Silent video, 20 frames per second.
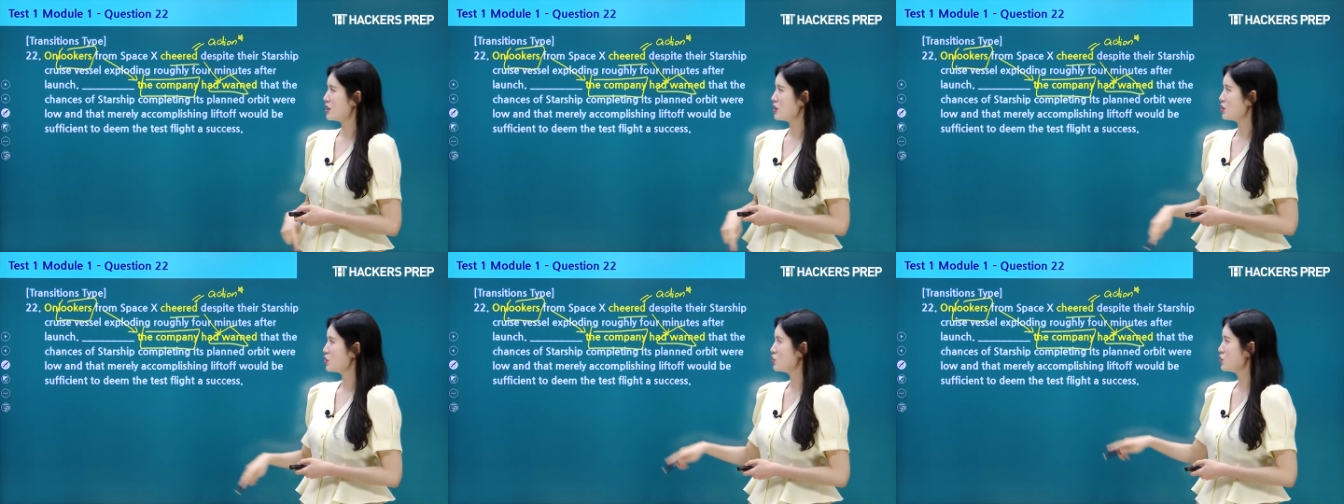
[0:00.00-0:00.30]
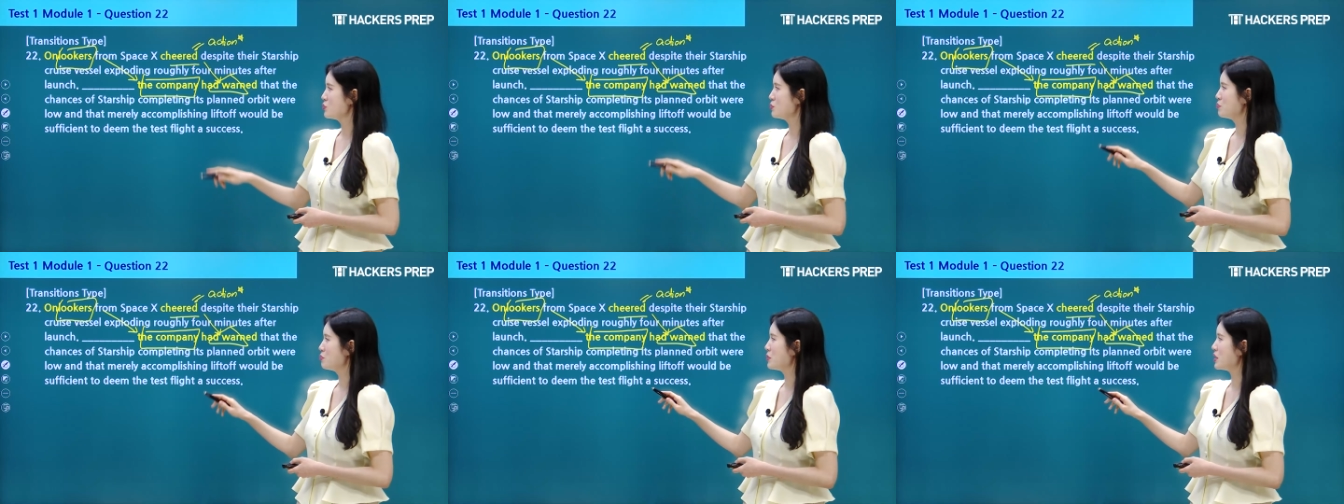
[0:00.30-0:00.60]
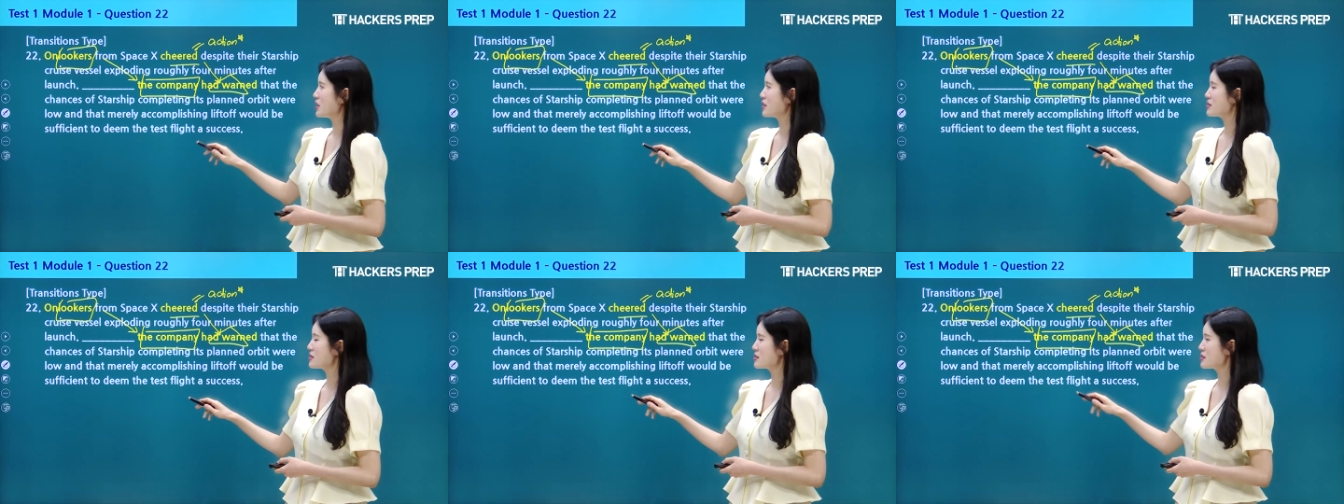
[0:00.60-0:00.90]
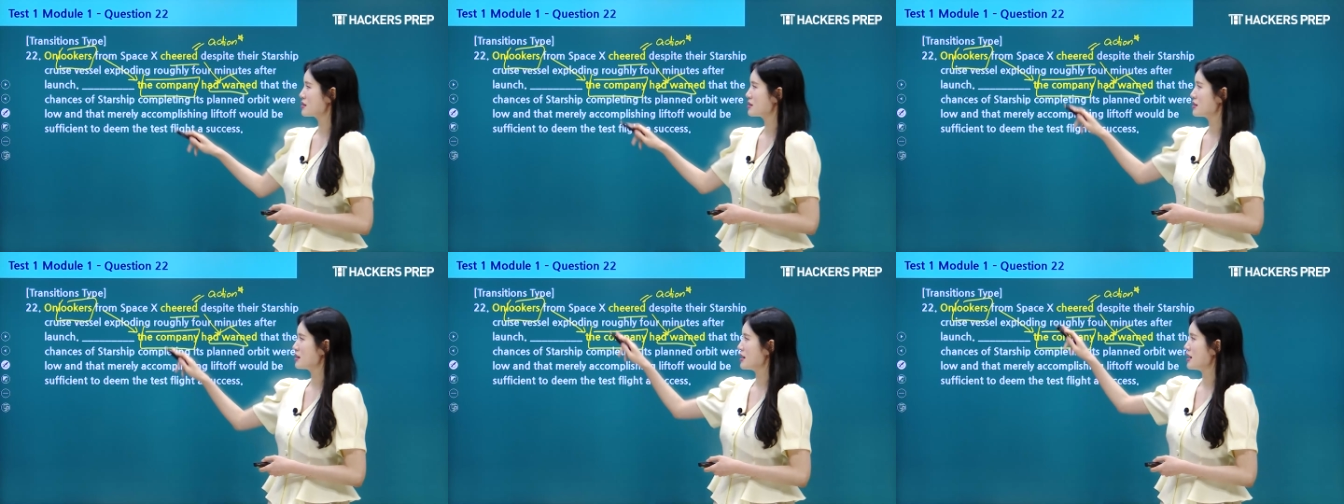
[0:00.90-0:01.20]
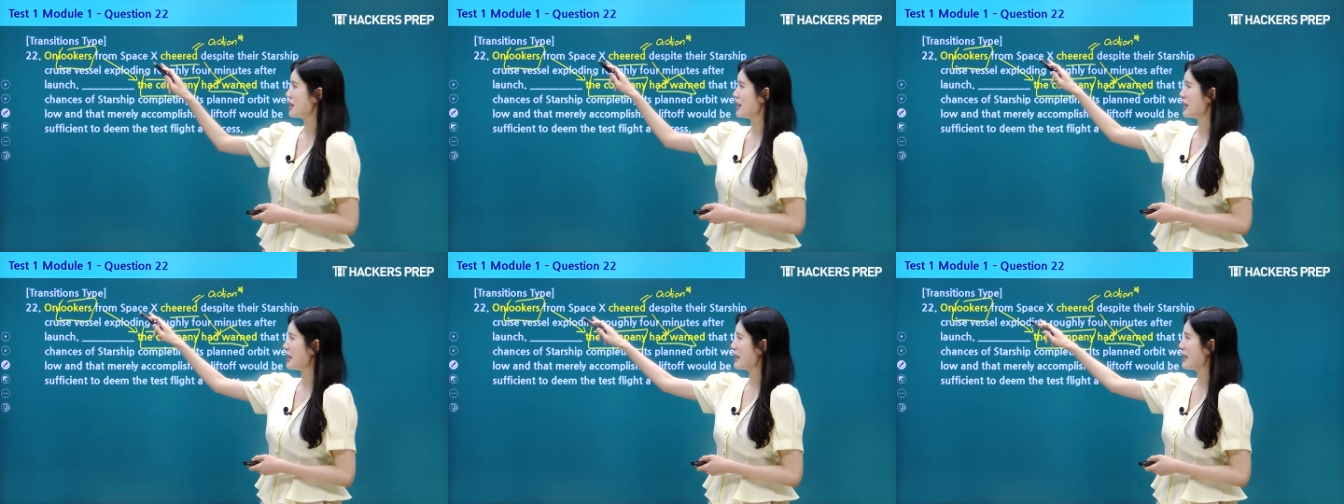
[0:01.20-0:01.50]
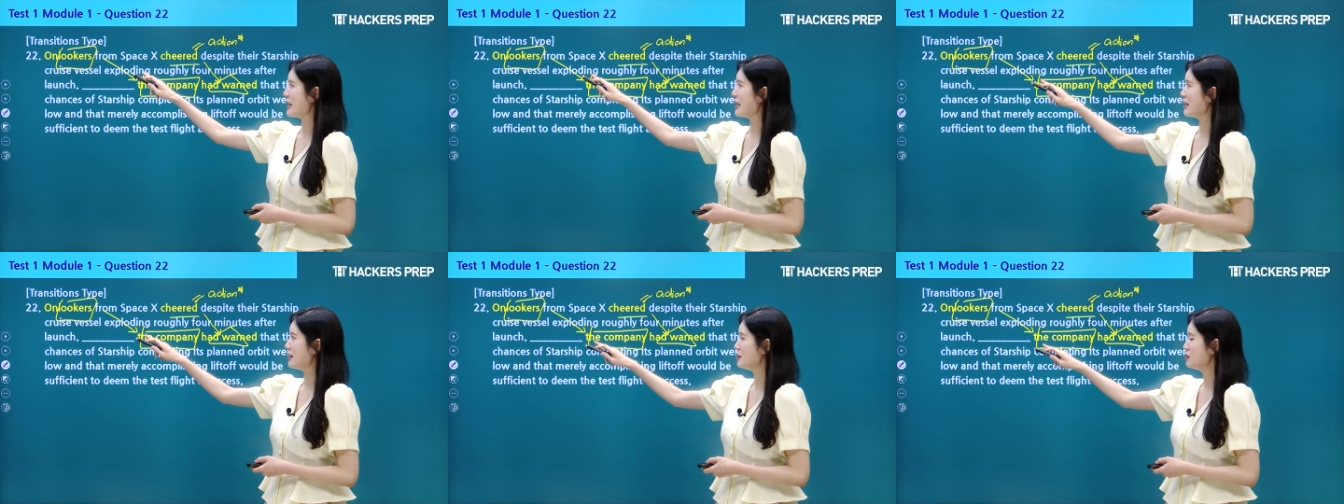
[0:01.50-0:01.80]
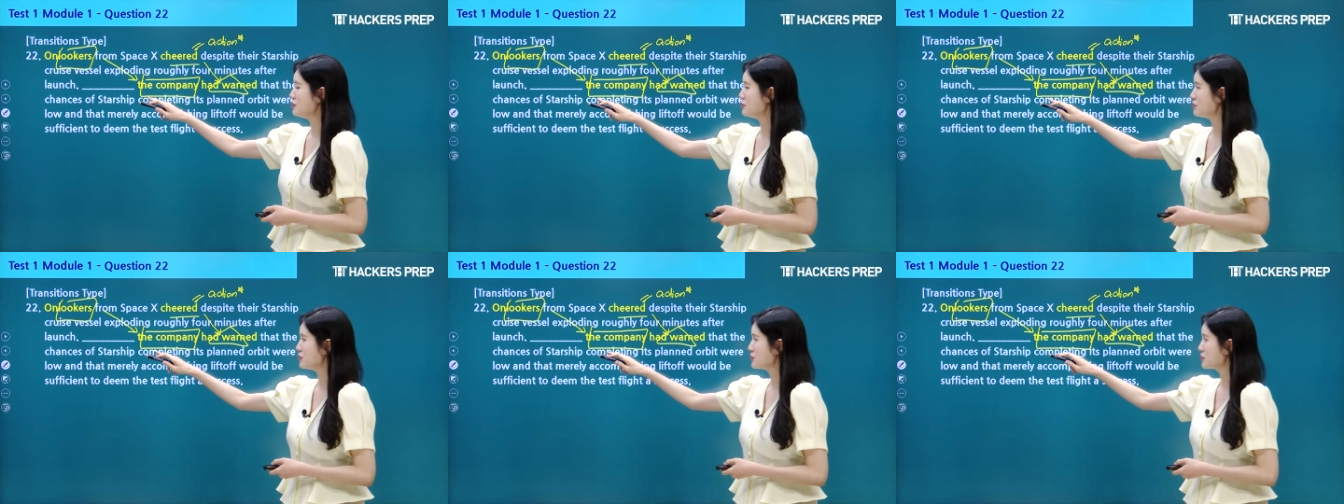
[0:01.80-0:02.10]
you must
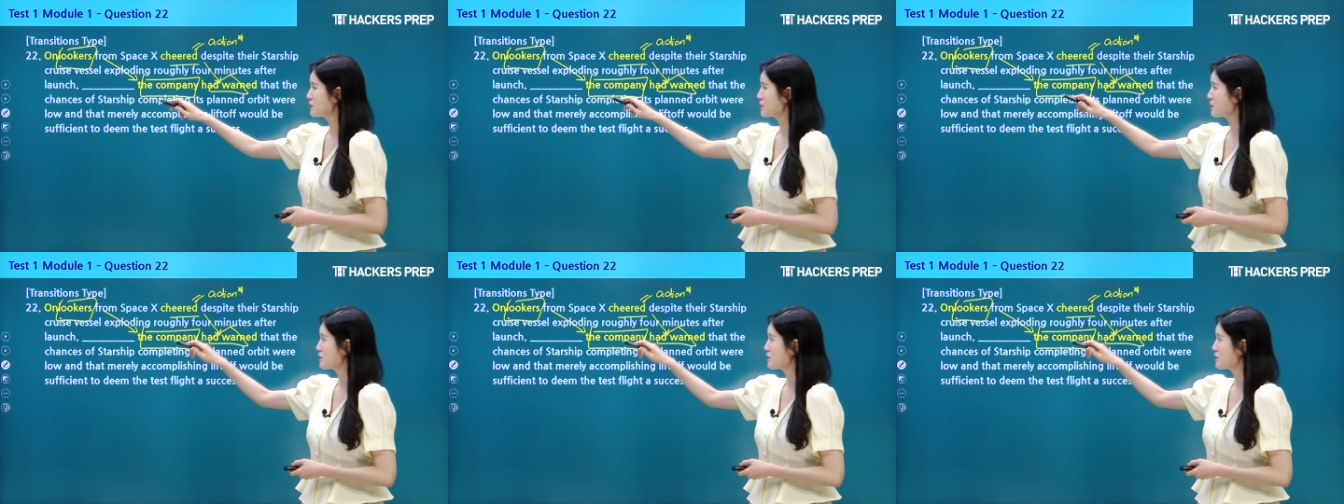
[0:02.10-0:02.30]
have